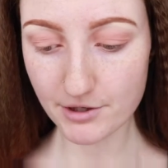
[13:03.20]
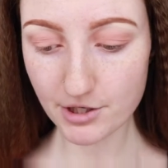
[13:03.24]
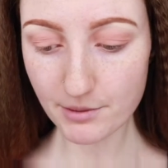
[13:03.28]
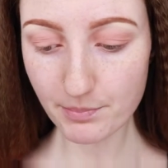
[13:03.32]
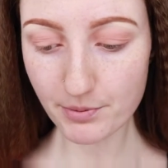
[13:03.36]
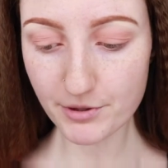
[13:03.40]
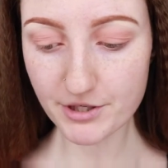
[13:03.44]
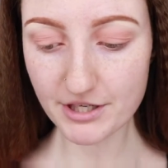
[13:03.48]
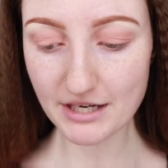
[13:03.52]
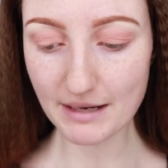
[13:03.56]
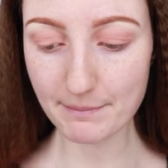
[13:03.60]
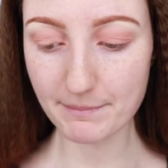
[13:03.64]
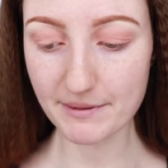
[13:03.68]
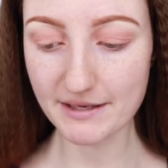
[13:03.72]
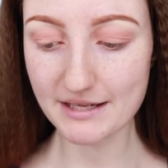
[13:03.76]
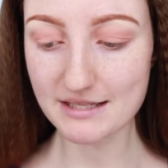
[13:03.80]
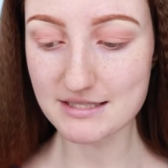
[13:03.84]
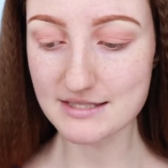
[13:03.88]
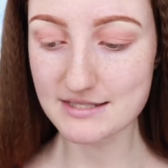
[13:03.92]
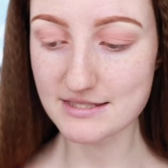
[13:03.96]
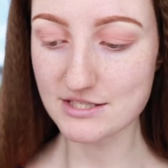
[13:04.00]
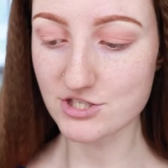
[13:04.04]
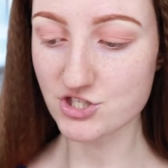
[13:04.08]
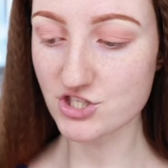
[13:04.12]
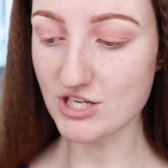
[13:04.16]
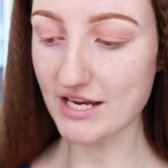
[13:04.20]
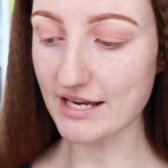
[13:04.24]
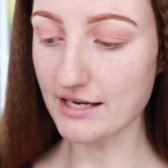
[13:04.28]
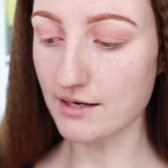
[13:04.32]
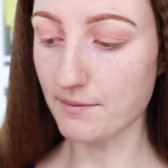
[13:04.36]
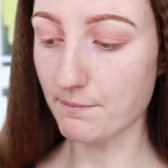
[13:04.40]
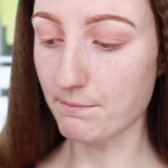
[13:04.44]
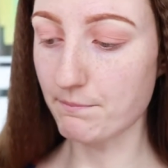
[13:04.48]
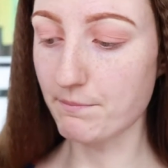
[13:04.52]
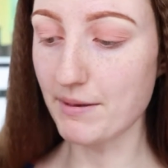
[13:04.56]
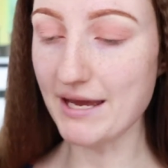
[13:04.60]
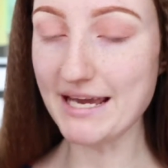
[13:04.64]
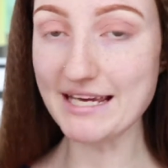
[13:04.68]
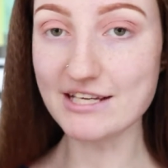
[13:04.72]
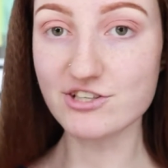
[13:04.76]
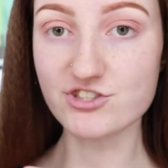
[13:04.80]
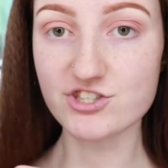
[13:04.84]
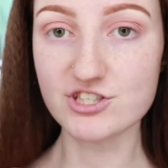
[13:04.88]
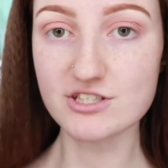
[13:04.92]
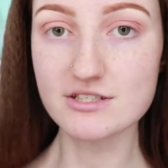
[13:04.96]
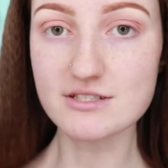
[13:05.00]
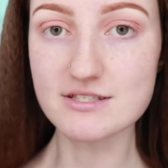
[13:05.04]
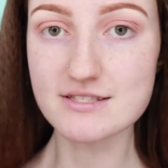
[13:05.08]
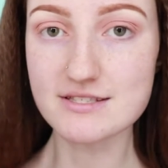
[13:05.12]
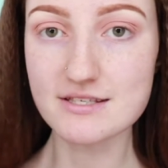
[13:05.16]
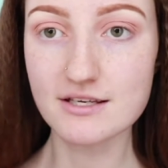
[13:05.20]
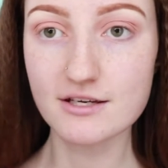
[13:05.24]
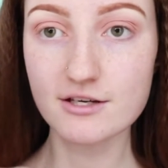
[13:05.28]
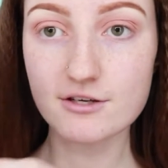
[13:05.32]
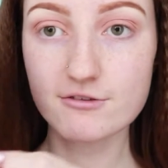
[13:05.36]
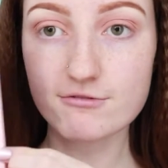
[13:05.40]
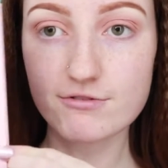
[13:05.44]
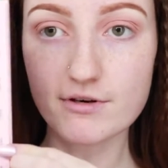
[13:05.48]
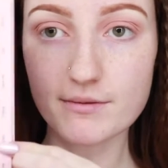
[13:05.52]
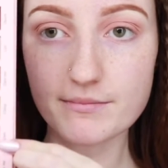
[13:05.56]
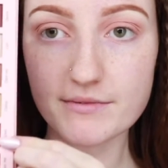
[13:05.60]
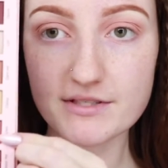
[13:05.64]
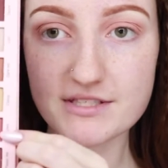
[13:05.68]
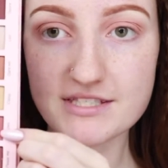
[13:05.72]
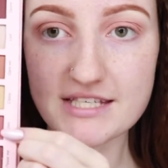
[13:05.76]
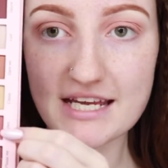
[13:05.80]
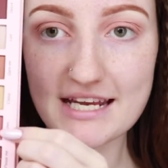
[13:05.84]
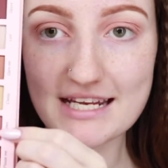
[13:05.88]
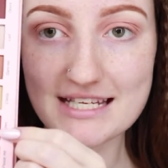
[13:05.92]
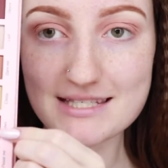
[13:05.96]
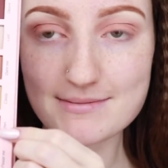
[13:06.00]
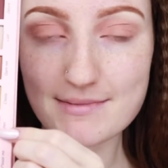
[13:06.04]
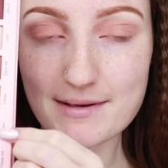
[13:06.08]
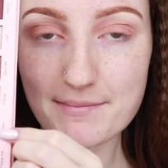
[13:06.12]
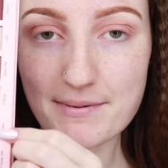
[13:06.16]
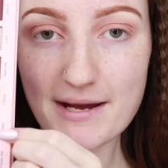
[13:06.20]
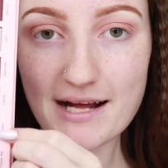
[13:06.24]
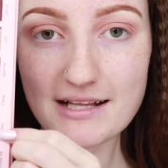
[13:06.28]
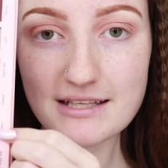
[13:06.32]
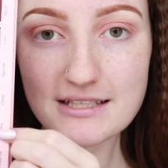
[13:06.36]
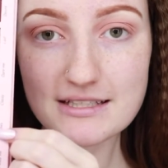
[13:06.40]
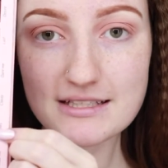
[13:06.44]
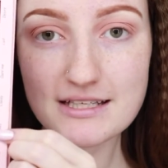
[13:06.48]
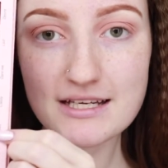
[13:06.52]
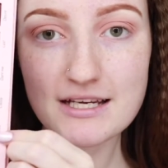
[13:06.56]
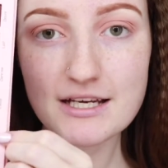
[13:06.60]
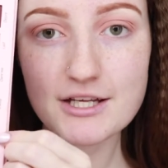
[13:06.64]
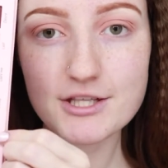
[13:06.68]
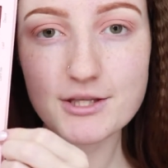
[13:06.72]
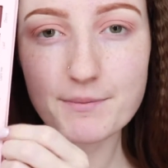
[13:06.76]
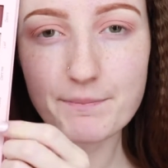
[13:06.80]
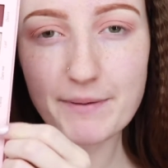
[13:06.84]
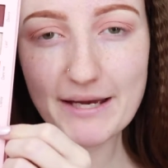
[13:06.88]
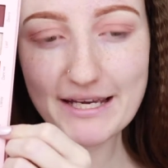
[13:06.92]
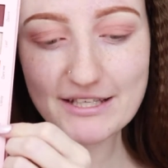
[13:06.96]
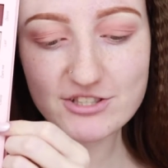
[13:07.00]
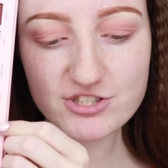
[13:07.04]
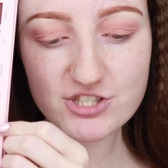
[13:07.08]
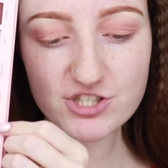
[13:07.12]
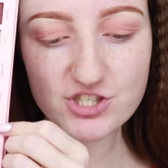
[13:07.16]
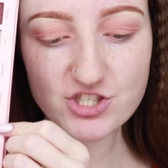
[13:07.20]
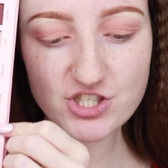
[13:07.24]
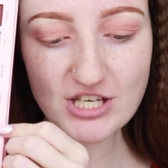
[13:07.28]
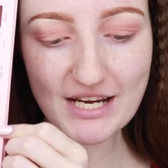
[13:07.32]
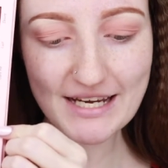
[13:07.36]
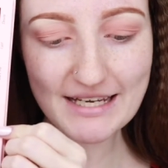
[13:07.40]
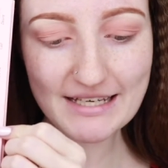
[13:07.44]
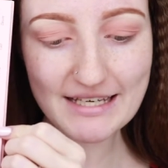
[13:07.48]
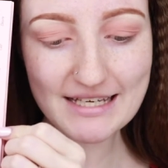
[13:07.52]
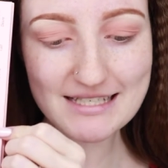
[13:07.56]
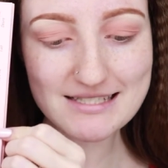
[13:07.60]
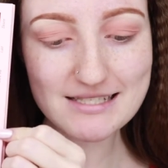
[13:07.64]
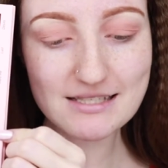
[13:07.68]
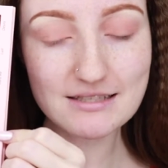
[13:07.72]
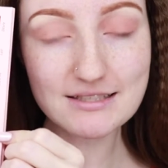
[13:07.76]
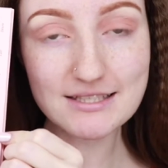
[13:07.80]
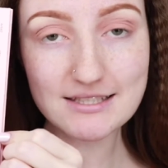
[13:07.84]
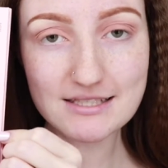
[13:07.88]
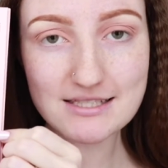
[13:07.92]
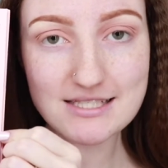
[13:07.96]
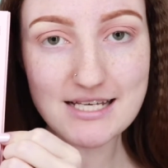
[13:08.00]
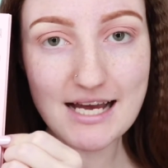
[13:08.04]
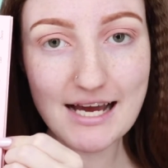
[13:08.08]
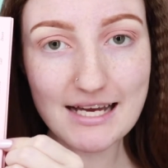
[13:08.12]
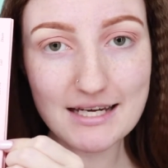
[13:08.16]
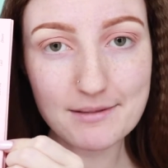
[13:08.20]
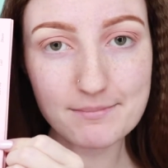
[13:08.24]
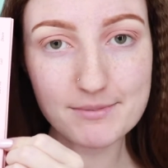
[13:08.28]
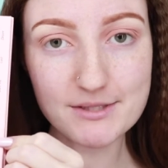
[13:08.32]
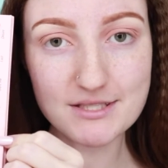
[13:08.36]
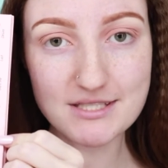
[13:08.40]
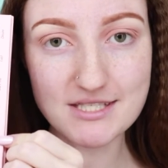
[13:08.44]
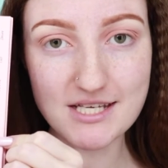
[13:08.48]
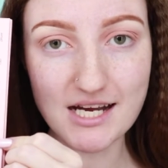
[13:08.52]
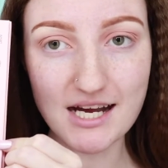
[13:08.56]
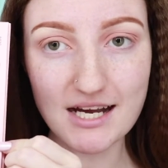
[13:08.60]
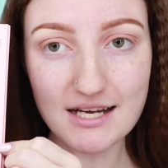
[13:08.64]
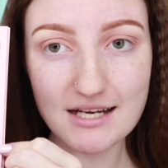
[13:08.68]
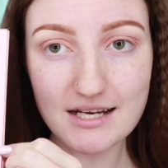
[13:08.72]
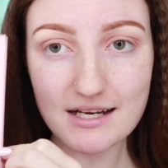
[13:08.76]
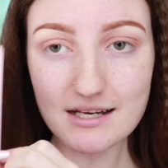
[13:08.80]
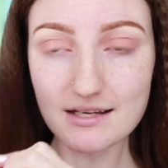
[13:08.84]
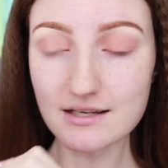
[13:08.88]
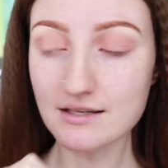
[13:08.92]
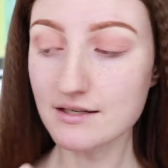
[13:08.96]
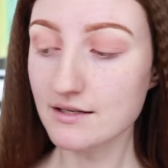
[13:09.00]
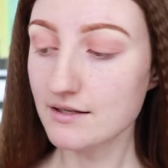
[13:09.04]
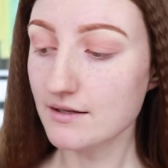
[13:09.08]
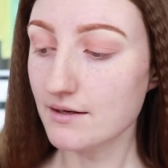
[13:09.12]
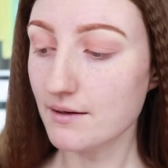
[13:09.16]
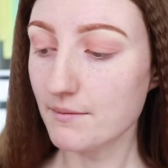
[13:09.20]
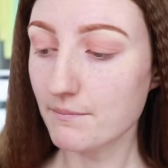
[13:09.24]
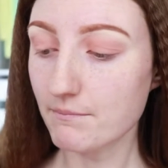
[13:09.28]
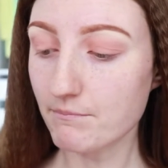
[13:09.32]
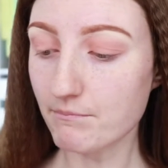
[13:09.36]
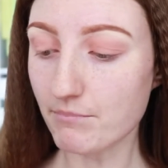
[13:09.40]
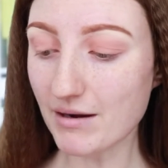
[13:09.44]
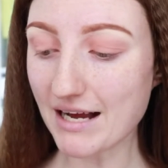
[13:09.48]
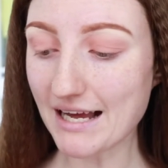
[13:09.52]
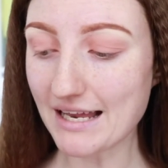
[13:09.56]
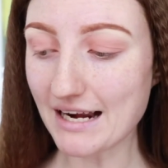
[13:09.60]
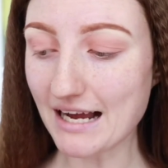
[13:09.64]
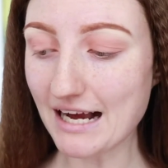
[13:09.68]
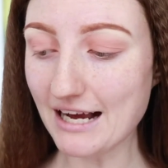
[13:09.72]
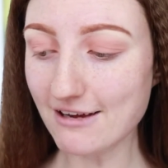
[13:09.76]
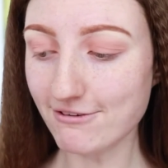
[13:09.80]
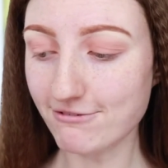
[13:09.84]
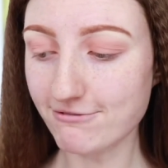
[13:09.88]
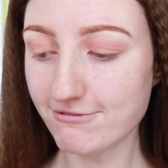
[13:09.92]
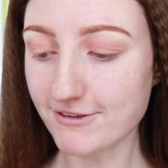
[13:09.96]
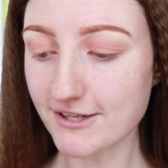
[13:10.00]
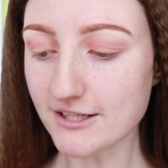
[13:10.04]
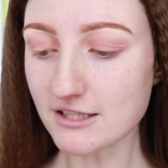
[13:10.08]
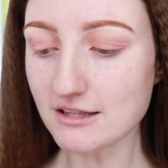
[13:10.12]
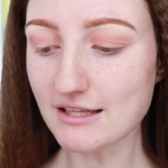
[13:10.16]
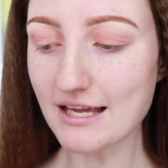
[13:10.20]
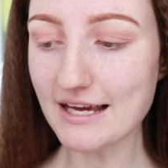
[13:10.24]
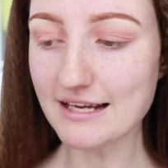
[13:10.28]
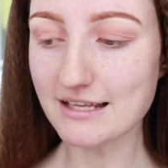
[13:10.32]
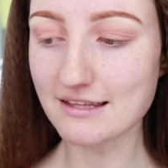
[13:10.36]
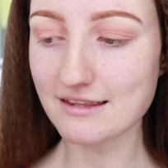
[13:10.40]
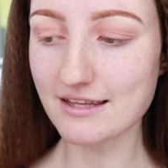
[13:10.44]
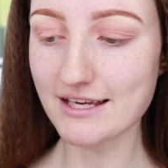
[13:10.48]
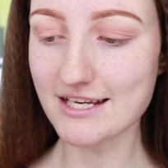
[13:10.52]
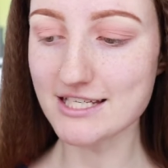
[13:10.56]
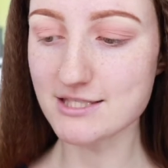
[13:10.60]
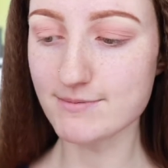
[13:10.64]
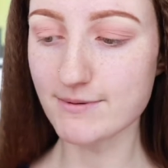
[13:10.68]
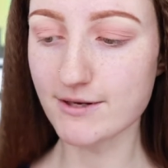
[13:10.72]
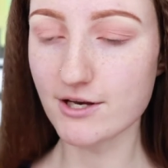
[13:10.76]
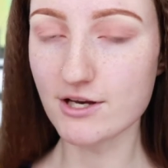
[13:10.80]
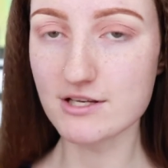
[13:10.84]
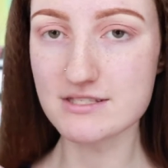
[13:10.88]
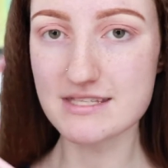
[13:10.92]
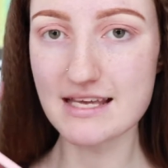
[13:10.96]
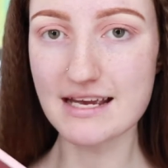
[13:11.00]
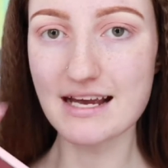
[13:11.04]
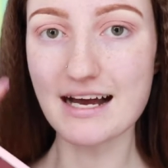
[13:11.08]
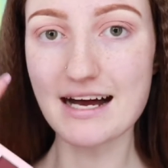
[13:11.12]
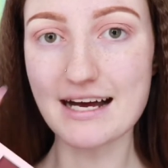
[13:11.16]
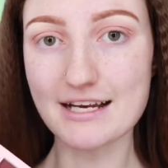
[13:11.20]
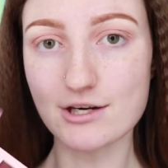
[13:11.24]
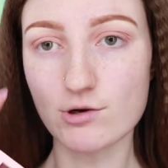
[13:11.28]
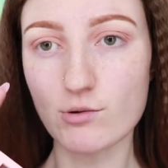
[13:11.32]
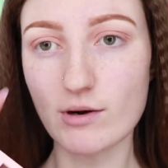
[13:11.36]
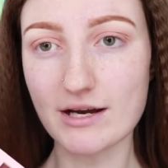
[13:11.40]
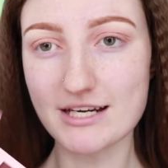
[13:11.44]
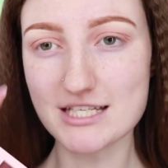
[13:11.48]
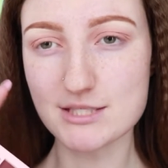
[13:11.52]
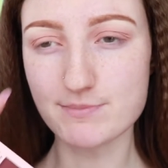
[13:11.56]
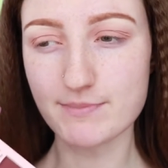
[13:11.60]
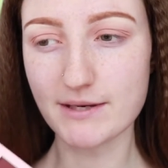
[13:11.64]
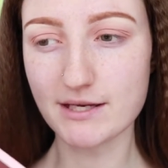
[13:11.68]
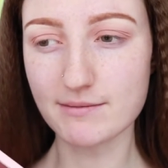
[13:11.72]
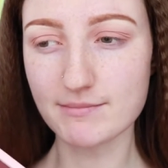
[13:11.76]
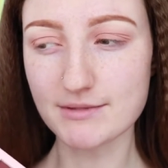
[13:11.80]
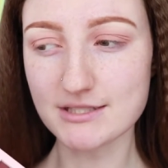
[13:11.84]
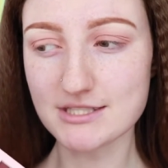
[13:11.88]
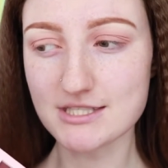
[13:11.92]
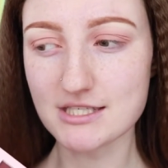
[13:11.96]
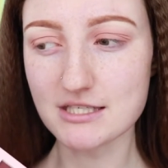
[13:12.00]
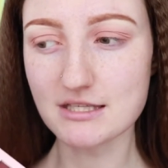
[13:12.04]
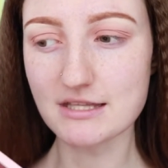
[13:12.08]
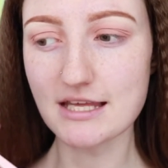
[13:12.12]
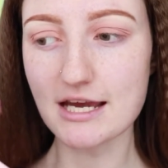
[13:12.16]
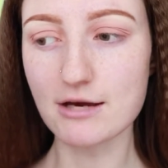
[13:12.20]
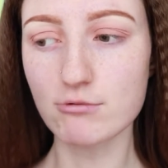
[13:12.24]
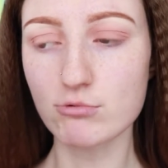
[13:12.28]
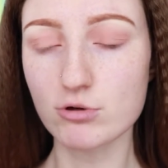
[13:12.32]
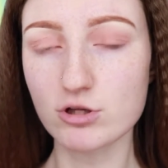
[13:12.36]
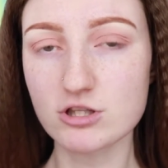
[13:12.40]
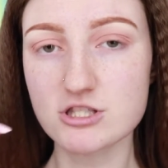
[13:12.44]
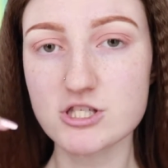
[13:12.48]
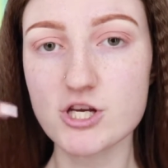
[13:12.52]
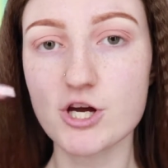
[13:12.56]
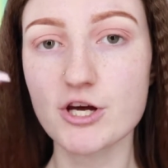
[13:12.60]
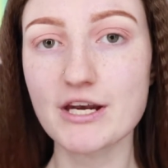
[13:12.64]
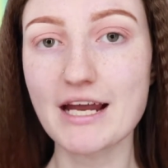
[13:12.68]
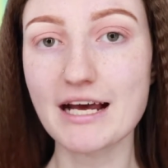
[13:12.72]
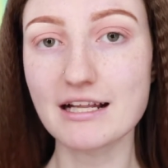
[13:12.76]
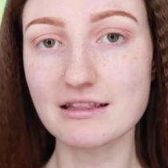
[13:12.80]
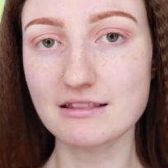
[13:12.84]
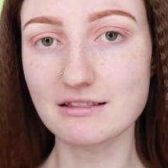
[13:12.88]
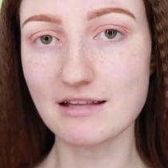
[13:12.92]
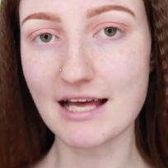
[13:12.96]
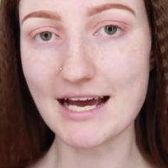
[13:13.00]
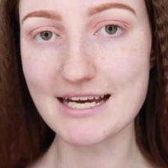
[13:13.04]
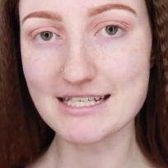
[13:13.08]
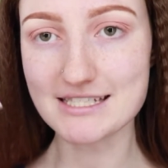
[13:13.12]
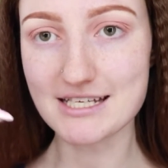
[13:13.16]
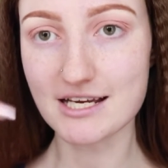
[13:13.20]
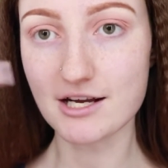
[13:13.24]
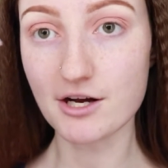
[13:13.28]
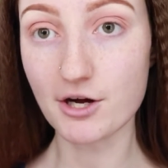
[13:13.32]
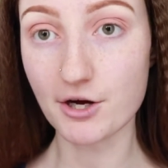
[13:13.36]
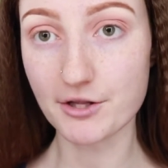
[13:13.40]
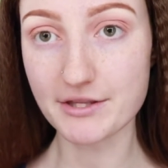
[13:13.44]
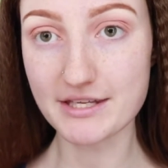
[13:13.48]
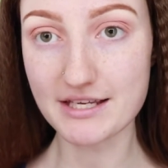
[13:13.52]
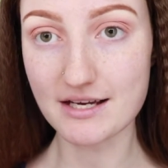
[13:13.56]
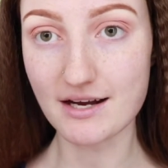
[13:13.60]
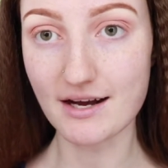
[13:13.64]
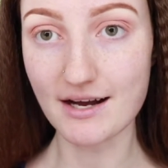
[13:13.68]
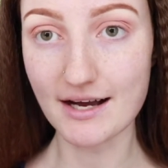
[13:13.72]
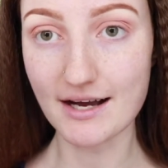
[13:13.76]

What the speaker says: I'm gonna put it up against the shade Peaches from the Tease Me palette. The Peaches shade is a little tiny bit darker, but I feel like these, because they aren't quite as pigmented, they will turn out lighter on the